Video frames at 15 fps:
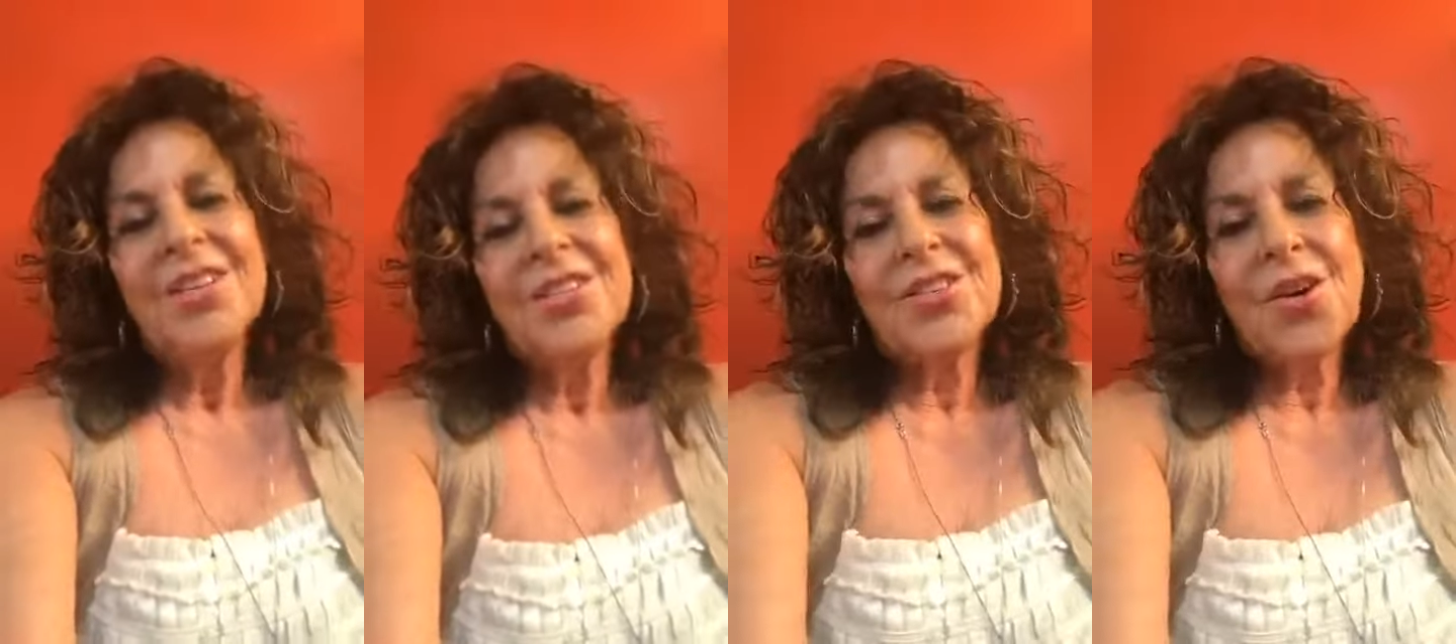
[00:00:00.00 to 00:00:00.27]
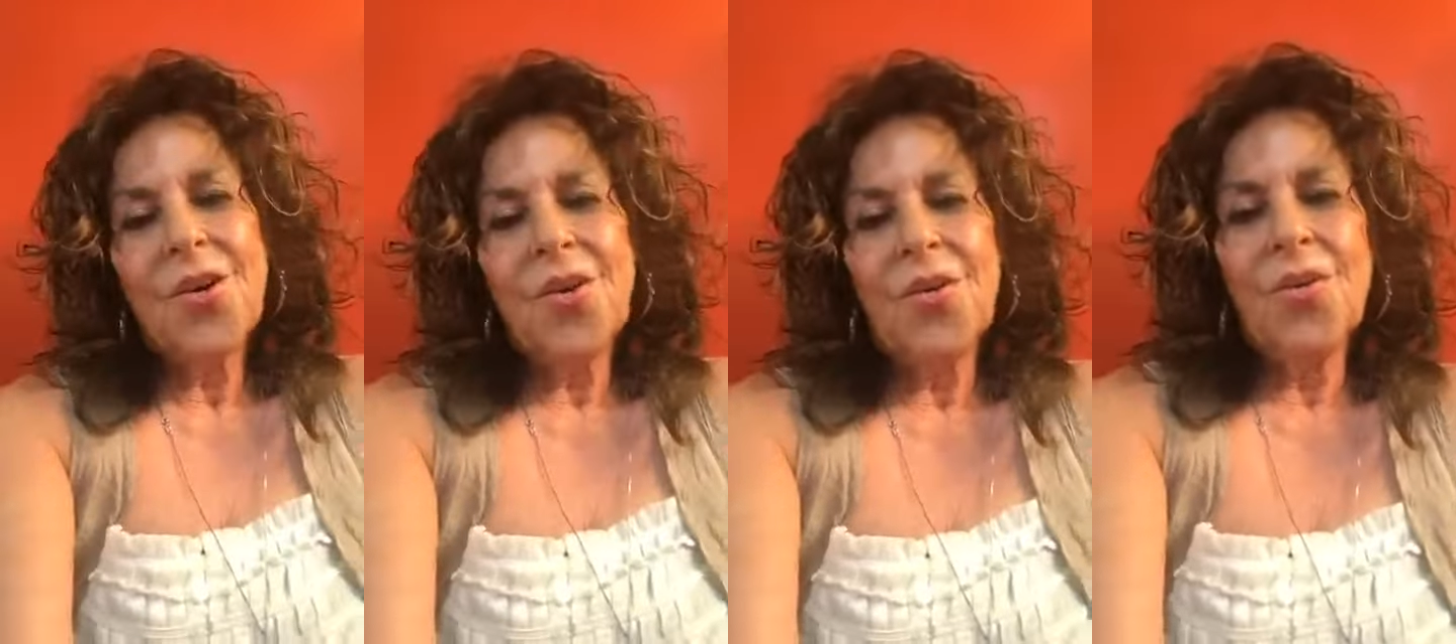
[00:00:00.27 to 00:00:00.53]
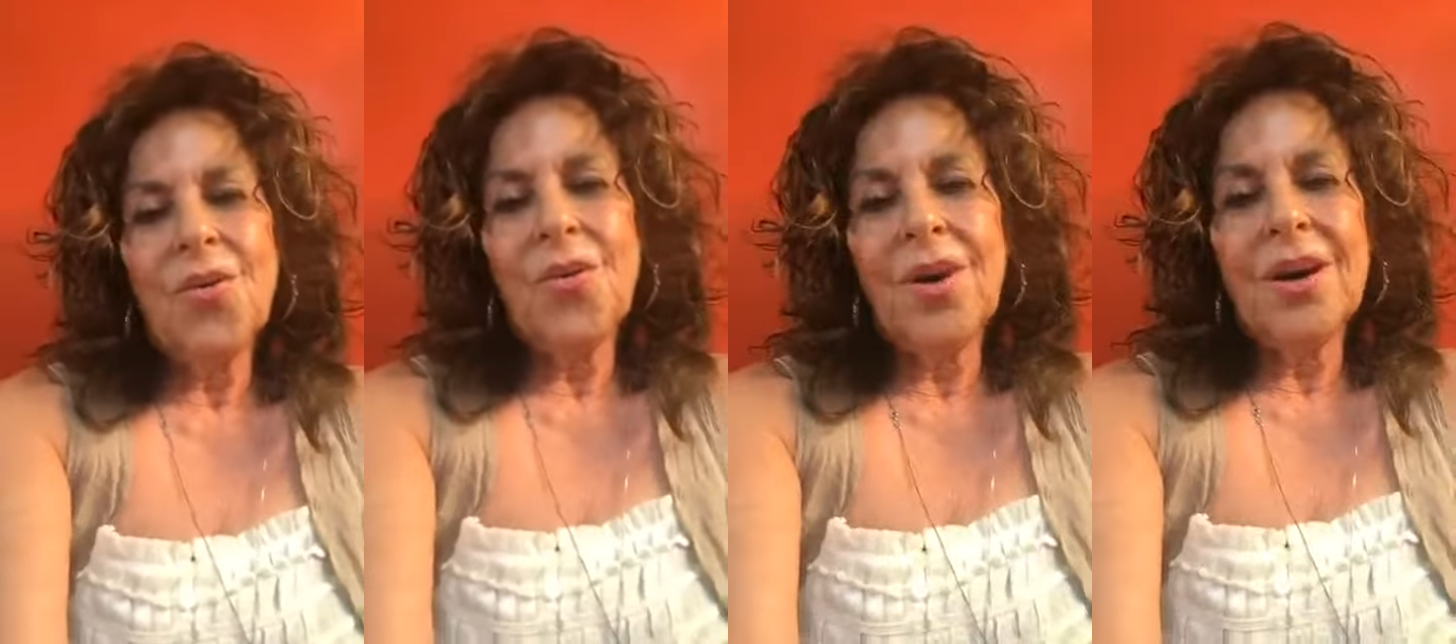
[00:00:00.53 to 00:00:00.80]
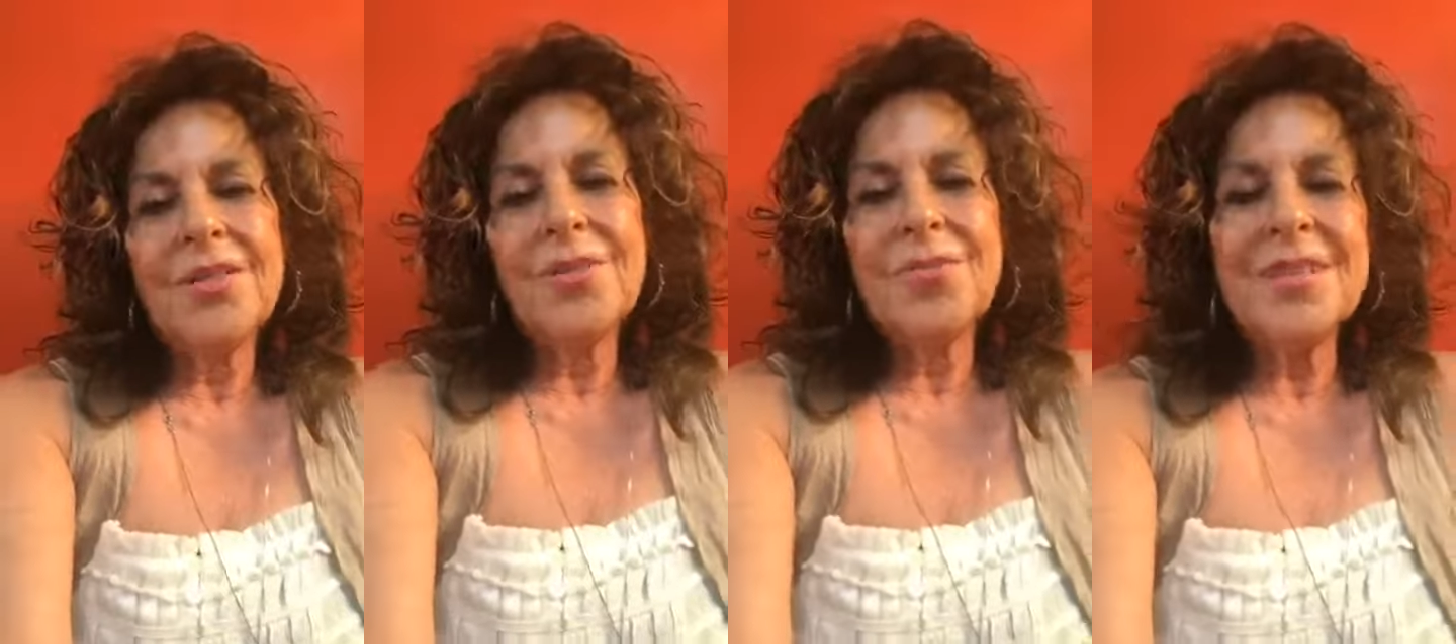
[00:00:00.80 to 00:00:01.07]
So
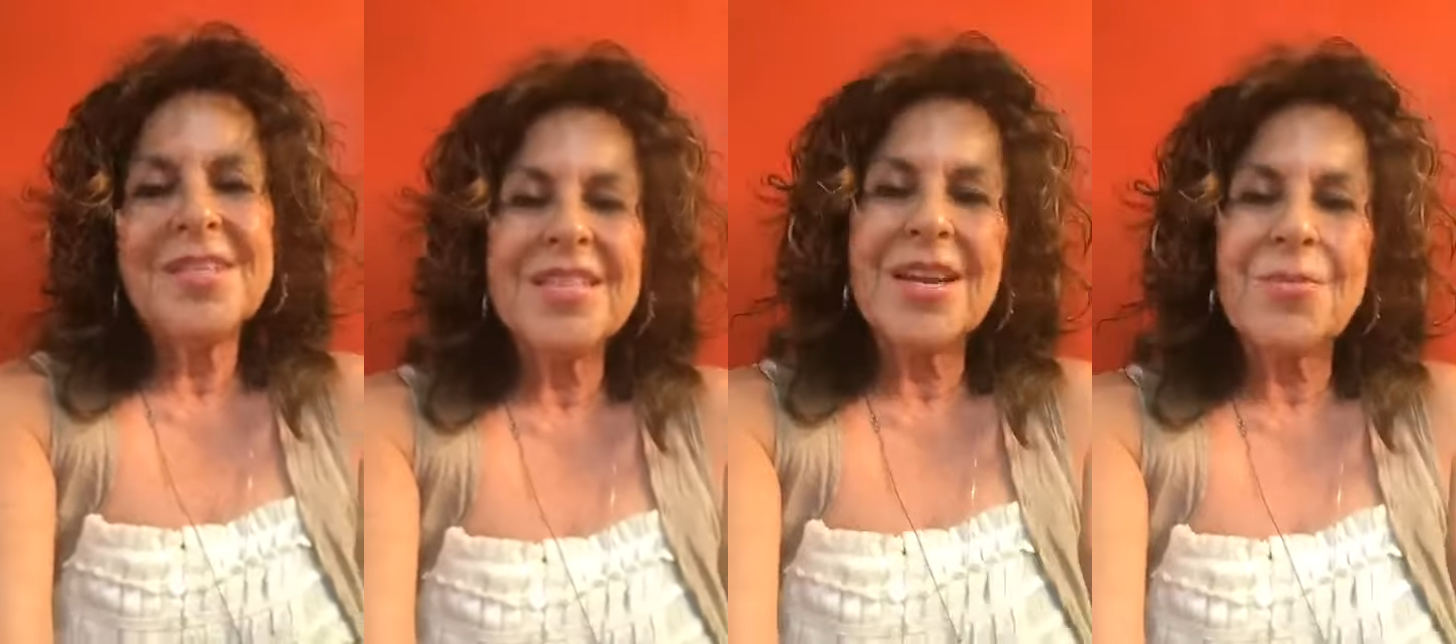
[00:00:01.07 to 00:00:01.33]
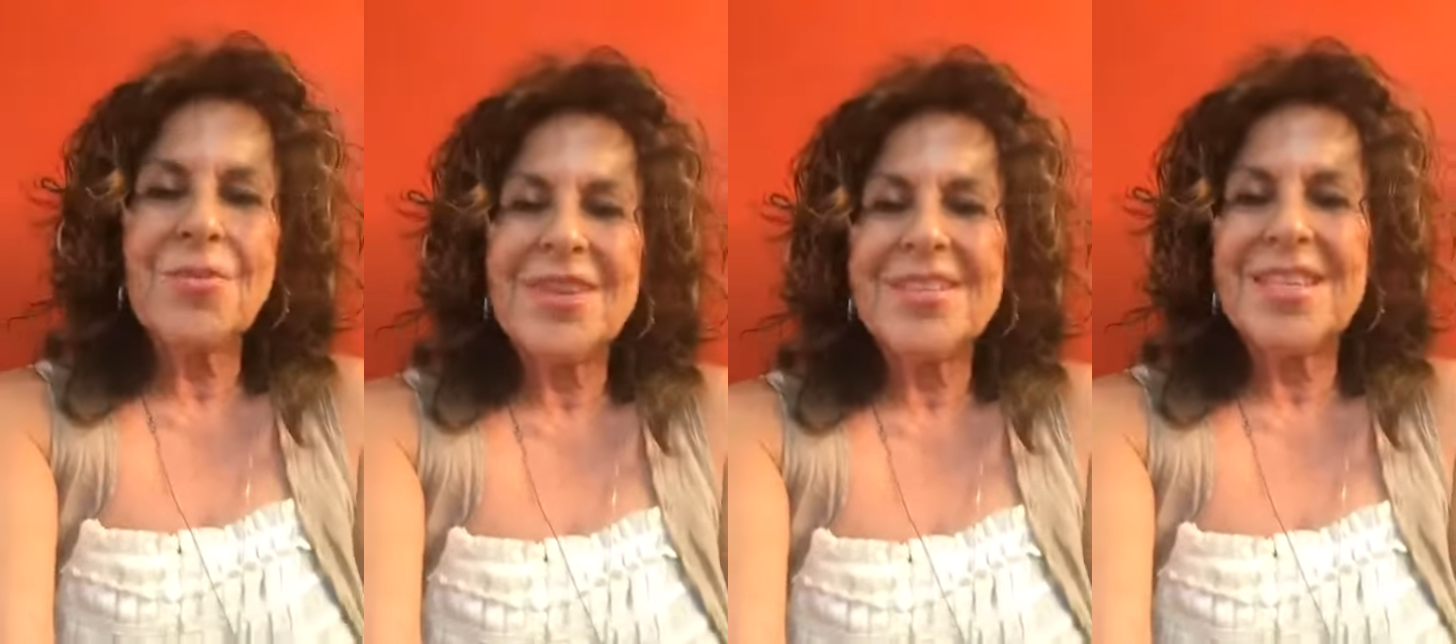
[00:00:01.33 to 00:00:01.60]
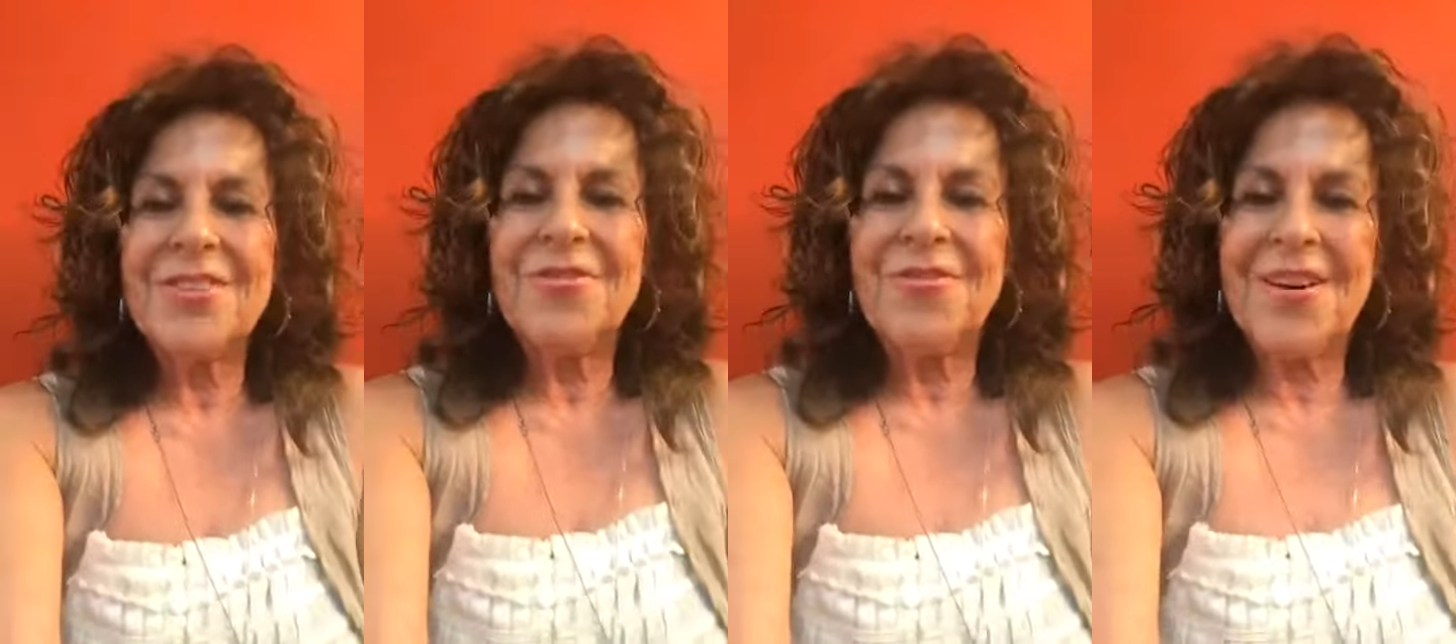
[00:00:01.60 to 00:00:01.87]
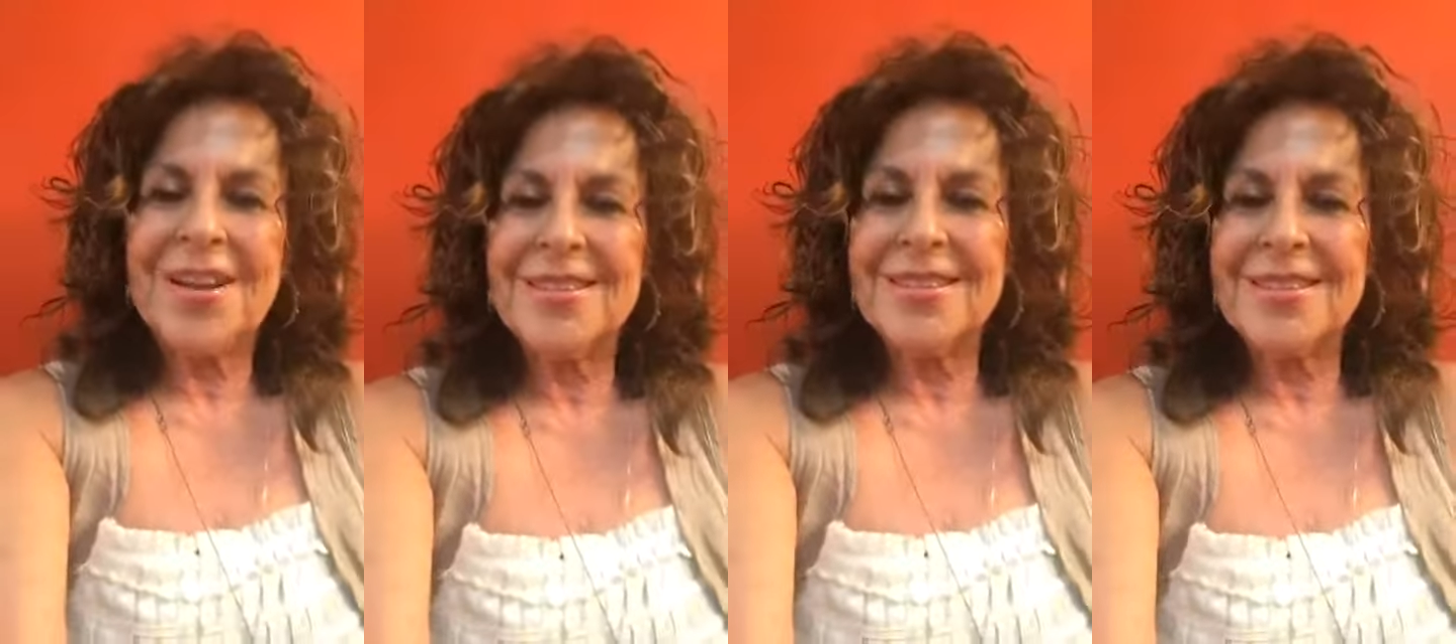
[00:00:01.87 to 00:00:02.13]
the reason I'm raising
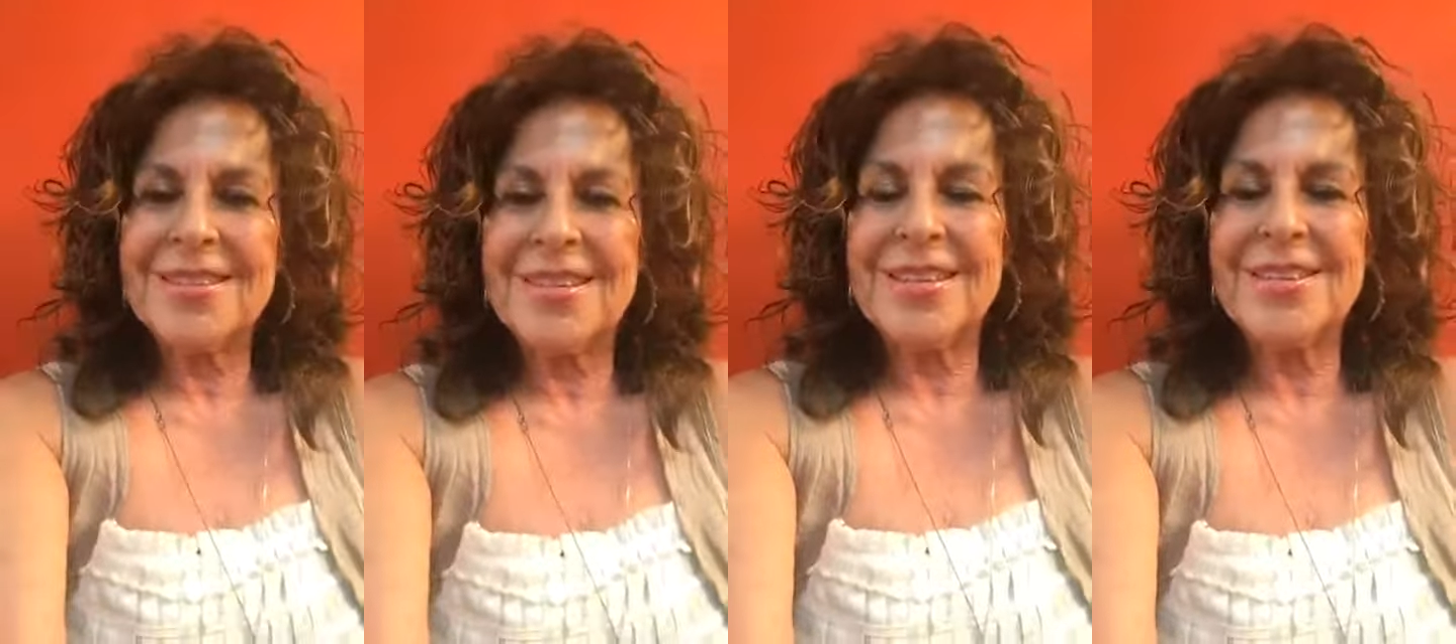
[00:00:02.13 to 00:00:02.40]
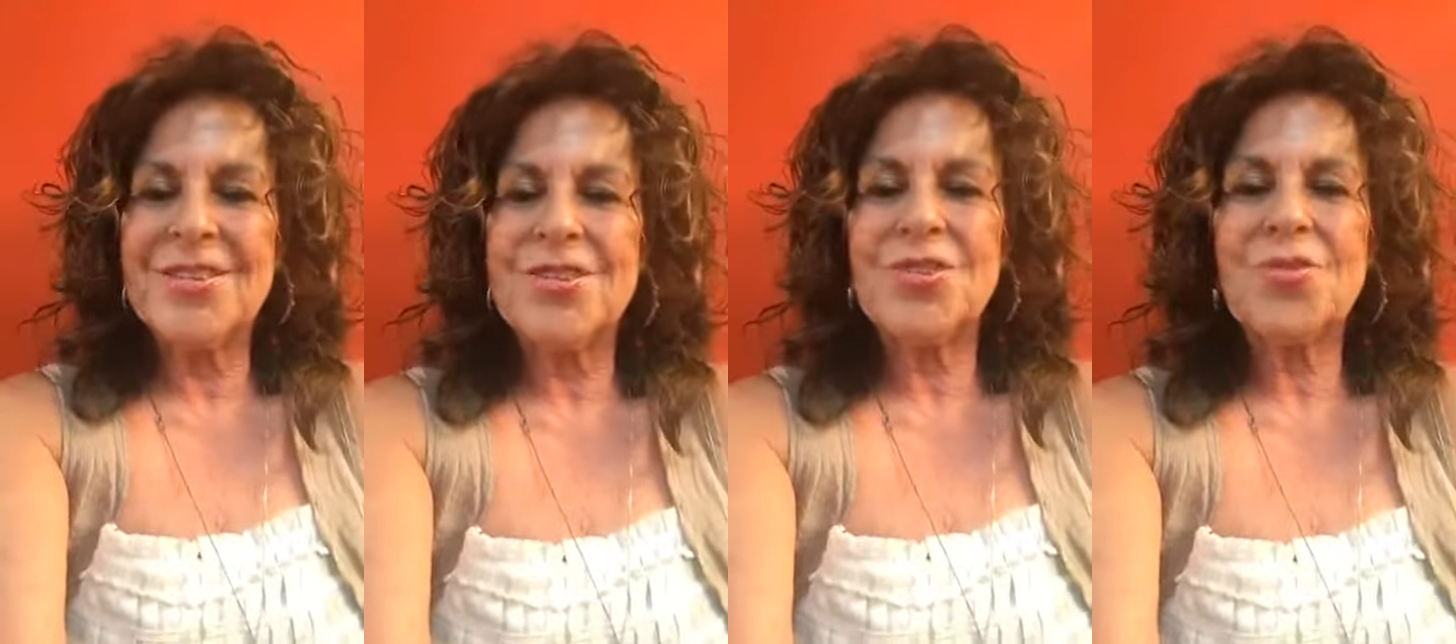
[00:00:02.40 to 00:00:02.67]
funds is